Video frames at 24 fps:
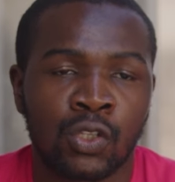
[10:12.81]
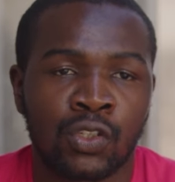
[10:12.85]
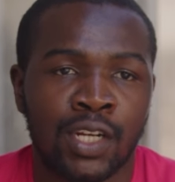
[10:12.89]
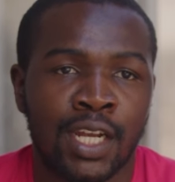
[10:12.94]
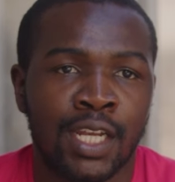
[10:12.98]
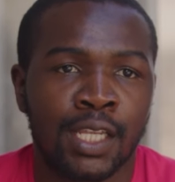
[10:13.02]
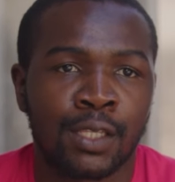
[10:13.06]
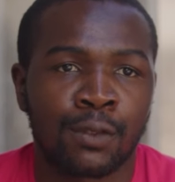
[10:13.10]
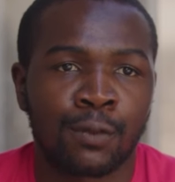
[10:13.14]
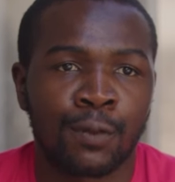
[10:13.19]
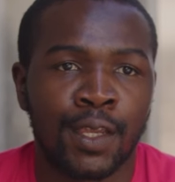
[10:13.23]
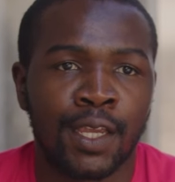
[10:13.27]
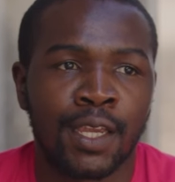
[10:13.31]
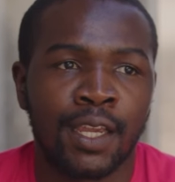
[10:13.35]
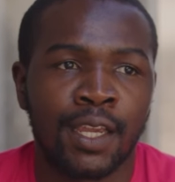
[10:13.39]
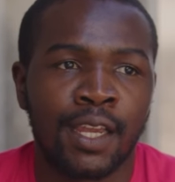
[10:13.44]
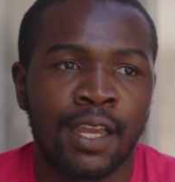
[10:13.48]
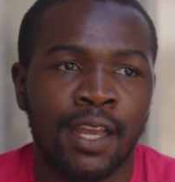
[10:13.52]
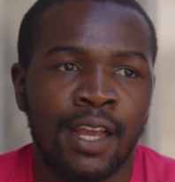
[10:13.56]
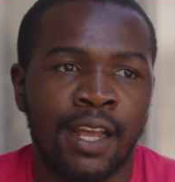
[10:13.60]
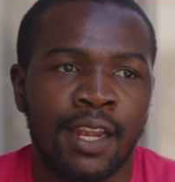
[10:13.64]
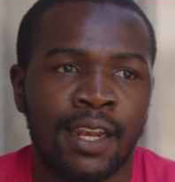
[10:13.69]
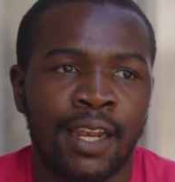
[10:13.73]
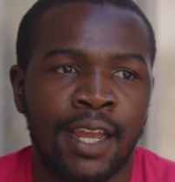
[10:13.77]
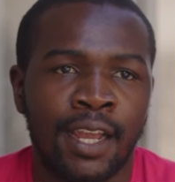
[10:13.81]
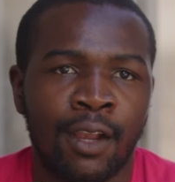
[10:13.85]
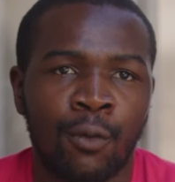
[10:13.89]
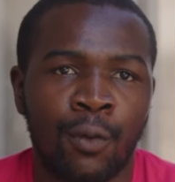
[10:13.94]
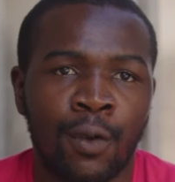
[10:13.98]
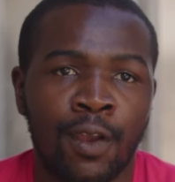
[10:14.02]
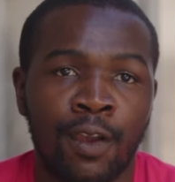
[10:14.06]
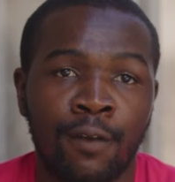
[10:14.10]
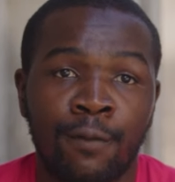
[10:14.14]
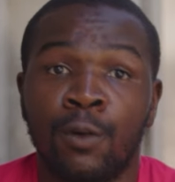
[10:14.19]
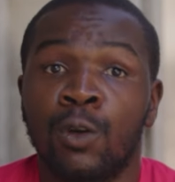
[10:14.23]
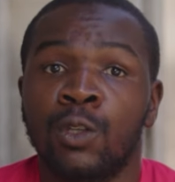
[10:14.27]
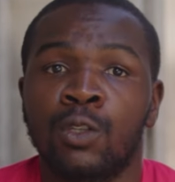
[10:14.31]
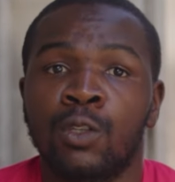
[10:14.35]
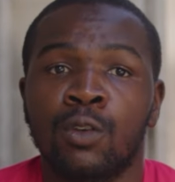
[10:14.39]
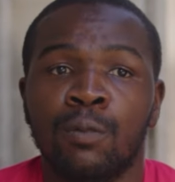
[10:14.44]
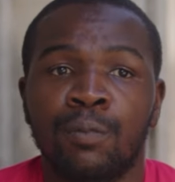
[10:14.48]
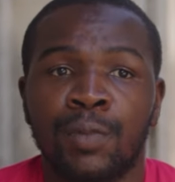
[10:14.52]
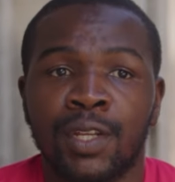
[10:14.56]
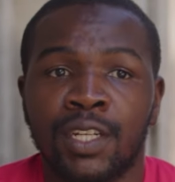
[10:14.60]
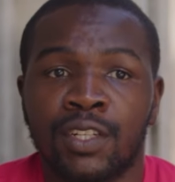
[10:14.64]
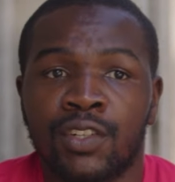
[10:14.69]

transfer, like we have also been